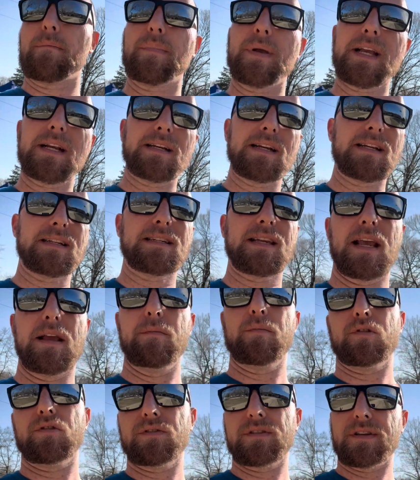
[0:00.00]
picnic
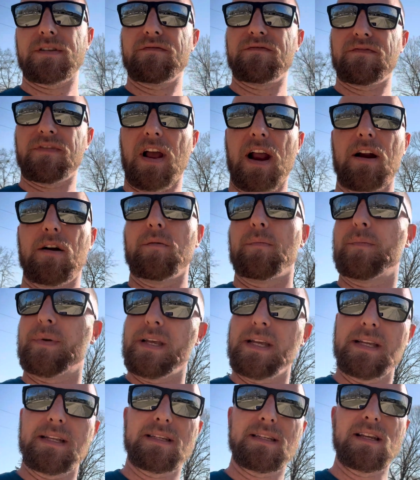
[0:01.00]
tables and fire
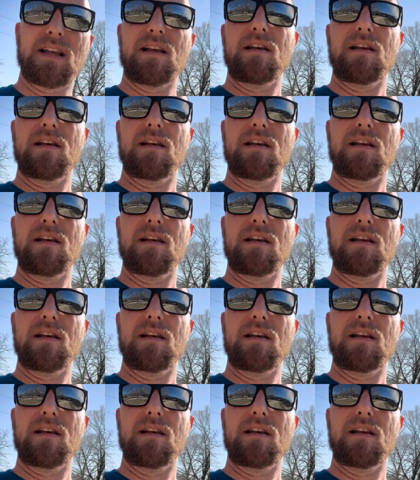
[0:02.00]
pits.